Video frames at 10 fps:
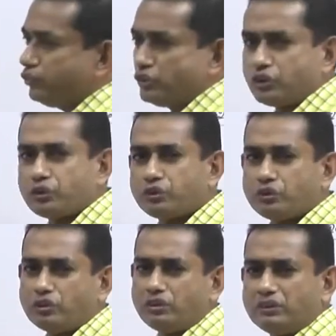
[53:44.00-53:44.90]
was
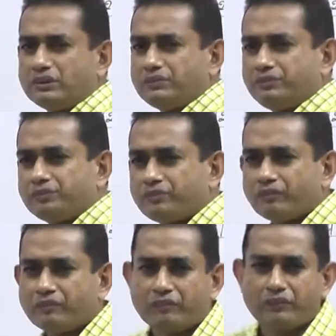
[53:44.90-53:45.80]
so
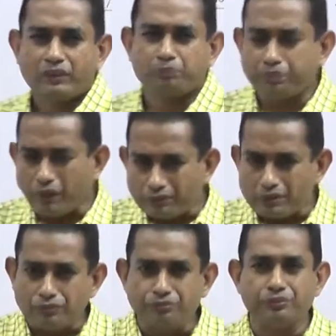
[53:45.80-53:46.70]

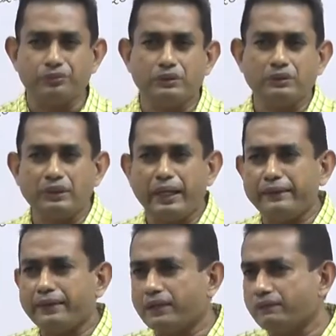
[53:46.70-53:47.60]
powerful
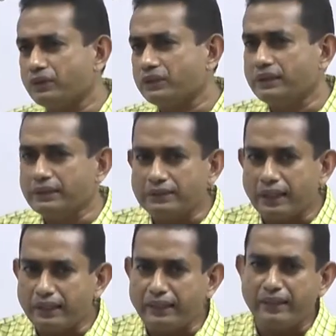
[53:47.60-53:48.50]
and that was
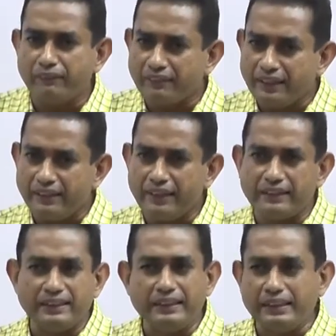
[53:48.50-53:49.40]
decided in a way
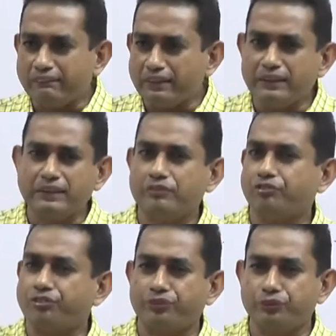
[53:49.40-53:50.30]
that even the
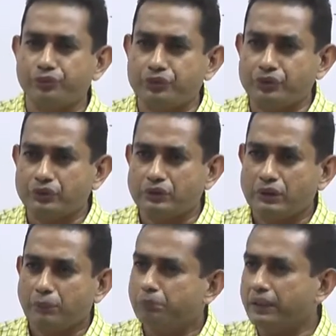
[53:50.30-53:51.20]
frauds
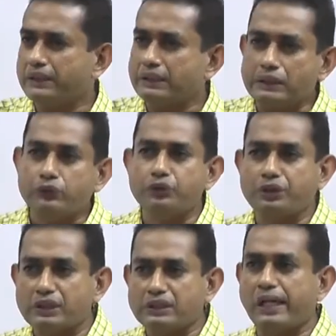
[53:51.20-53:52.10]
by
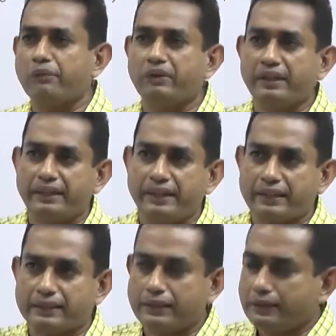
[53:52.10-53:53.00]
collusions can be
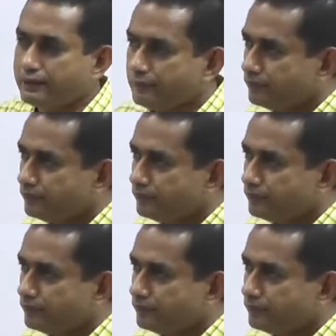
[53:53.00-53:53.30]
detected.